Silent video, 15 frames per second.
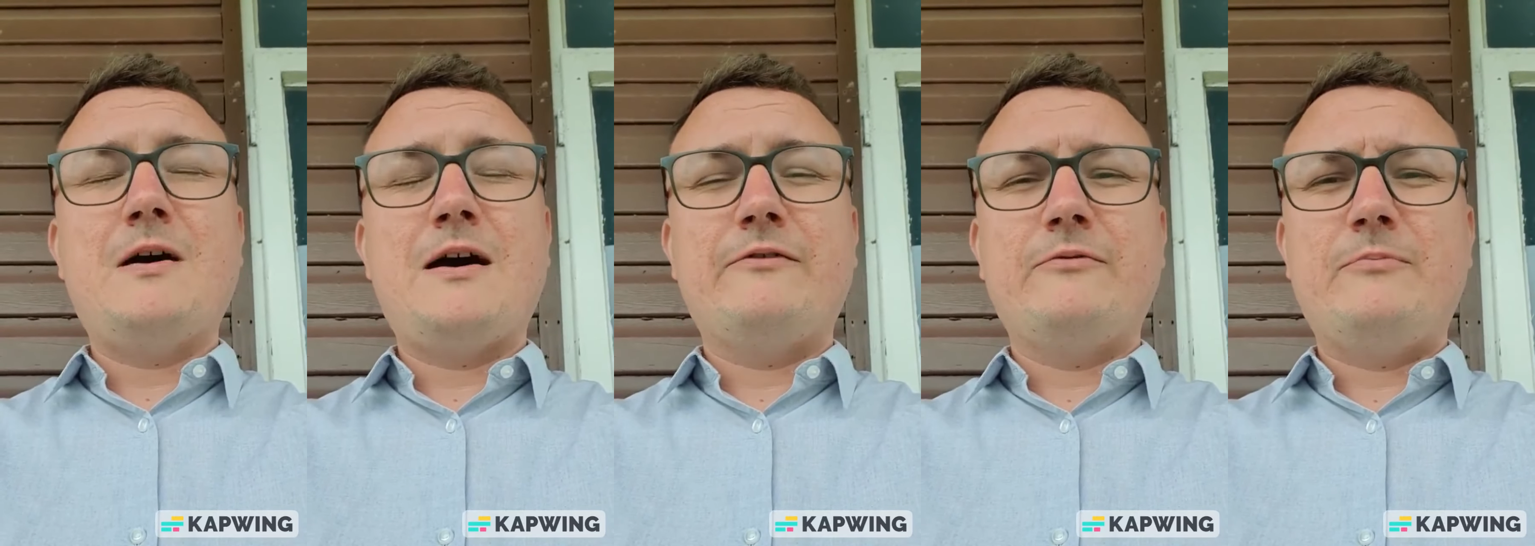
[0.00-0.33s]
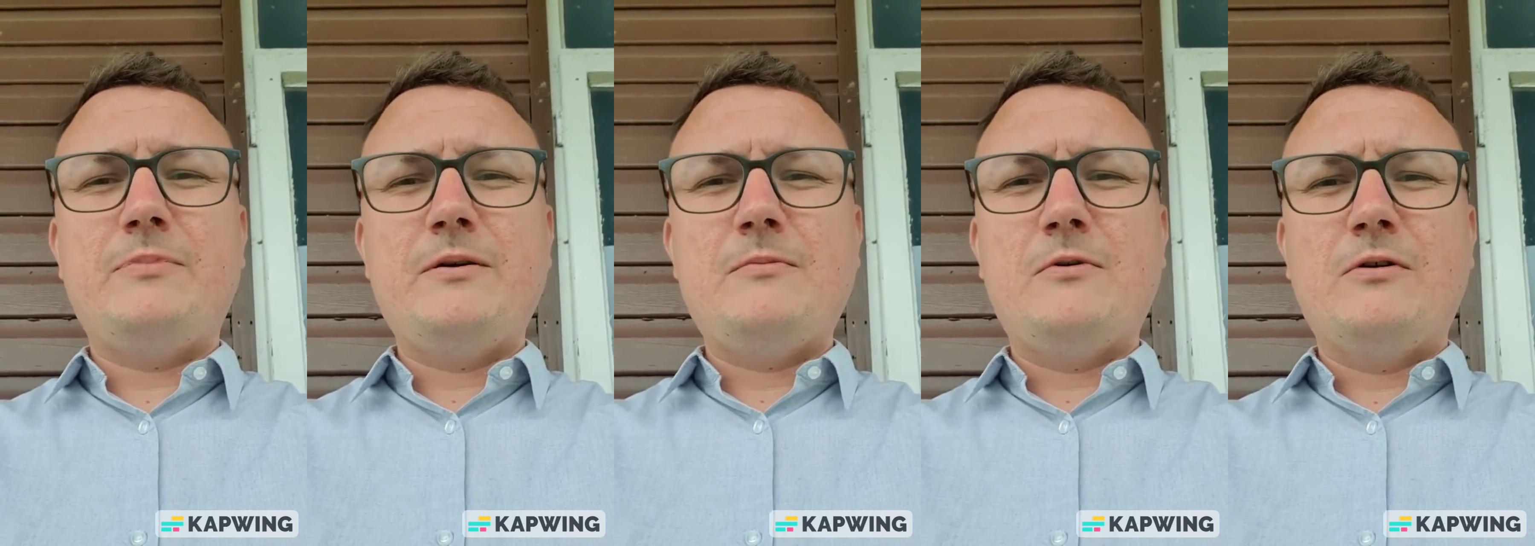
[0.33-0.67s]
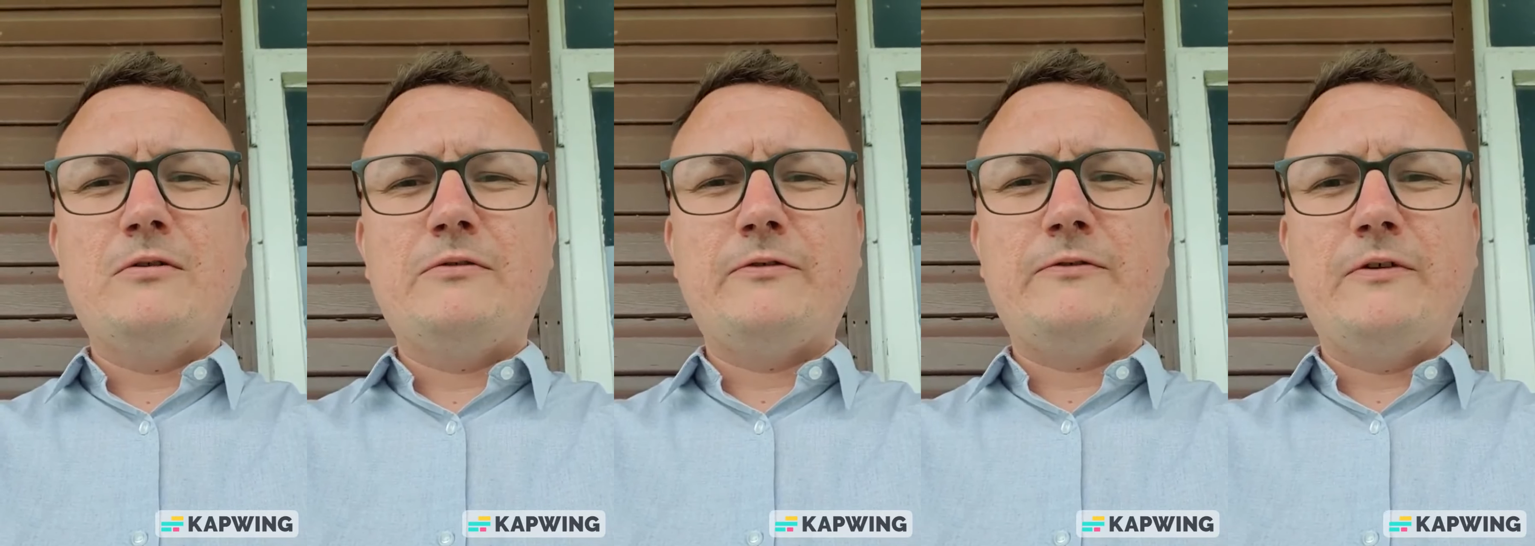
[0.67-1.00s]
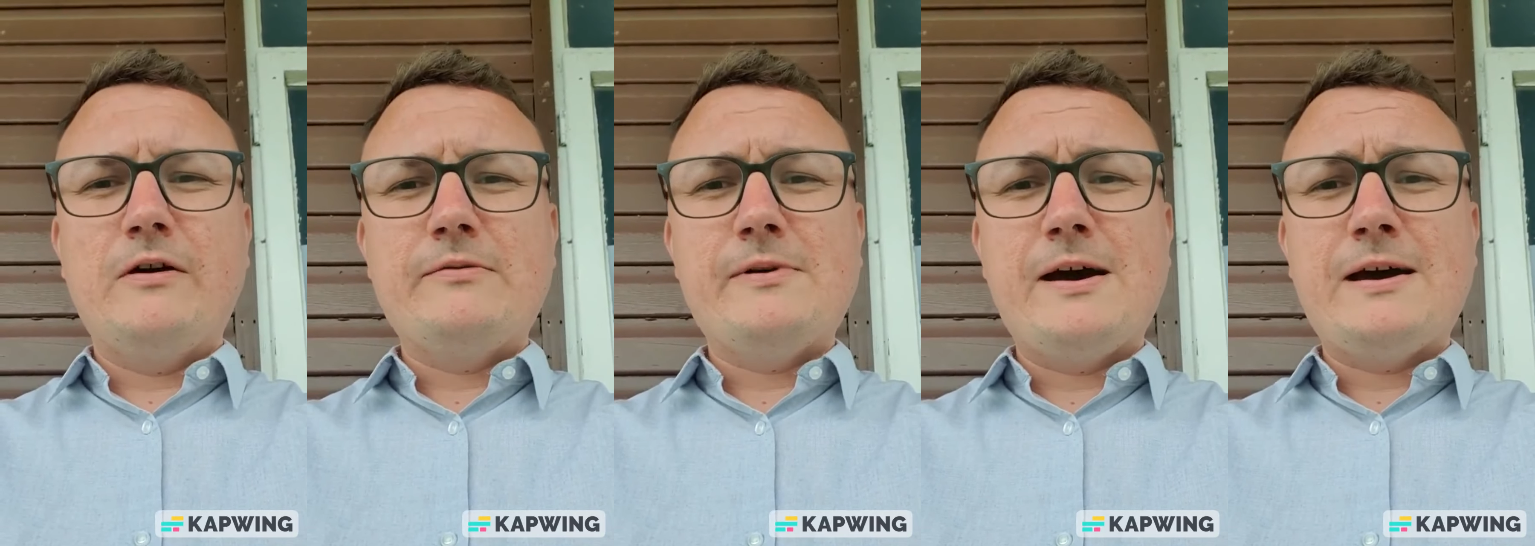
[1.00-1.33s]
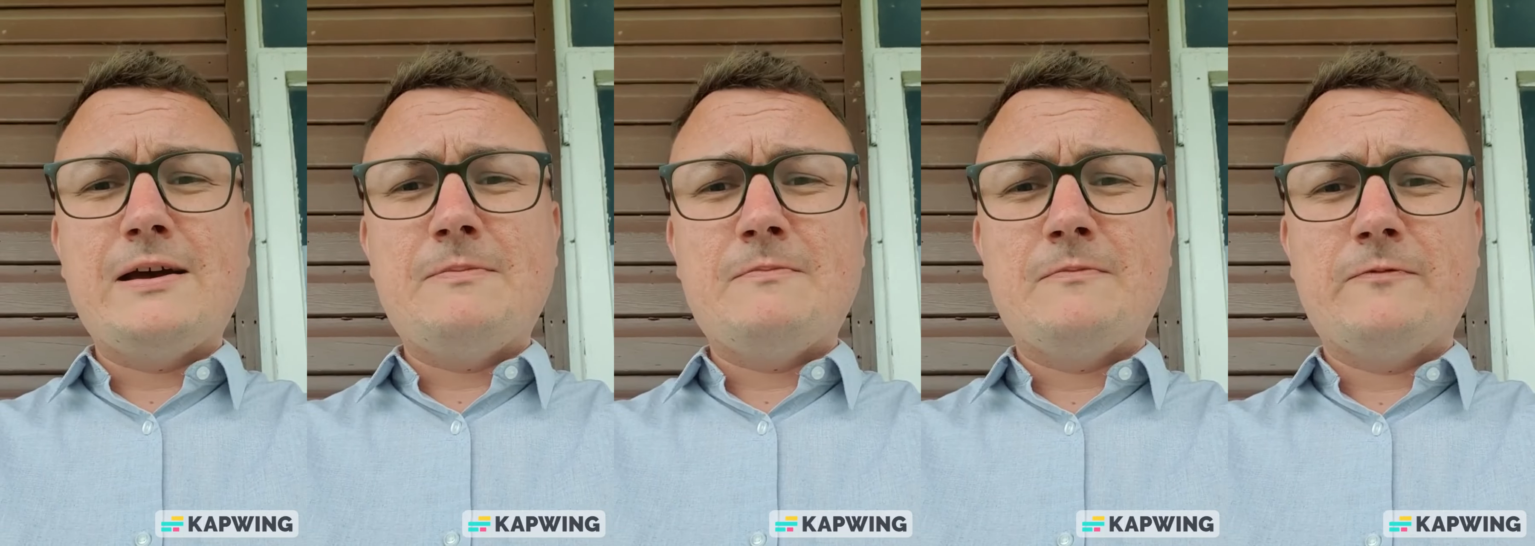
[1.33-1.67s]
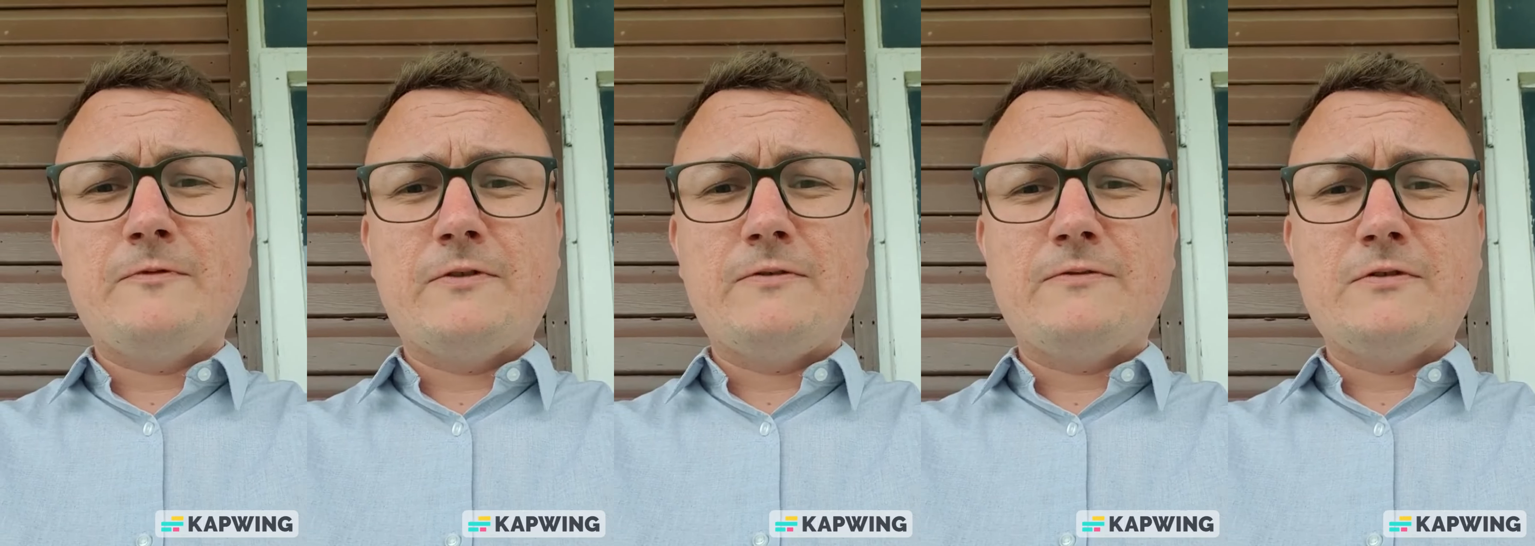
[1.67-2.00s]
have a bit more of a firm aim
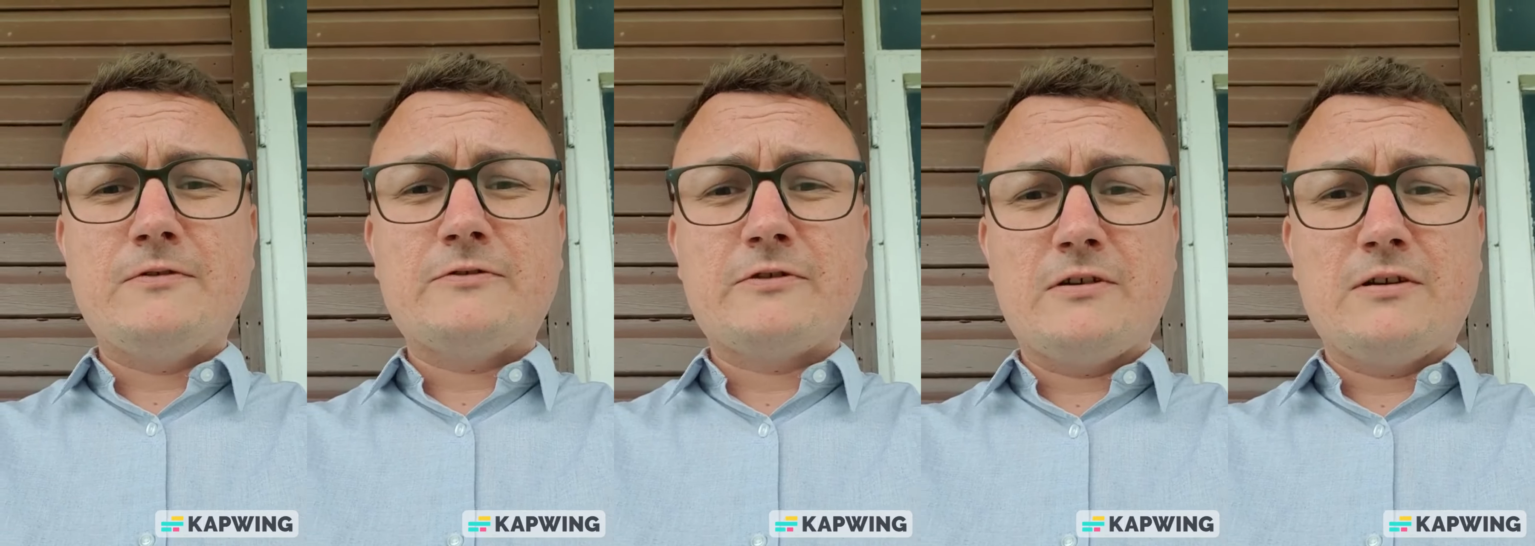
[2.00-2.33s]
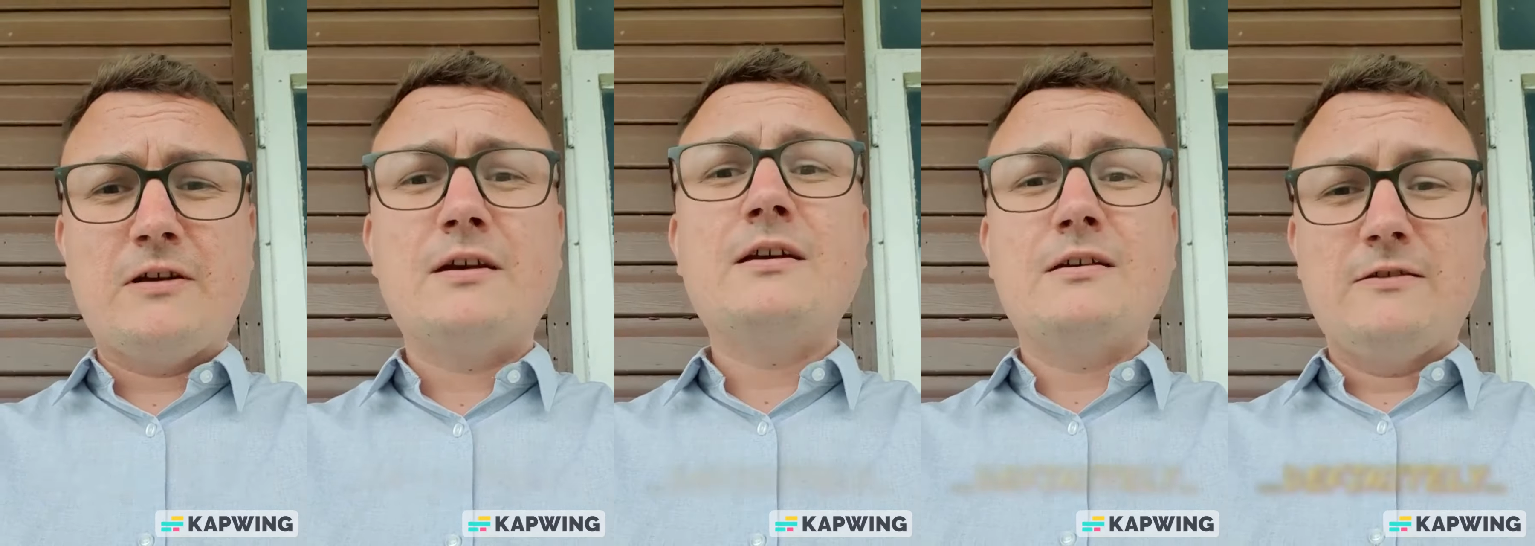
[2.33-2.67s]
for the future?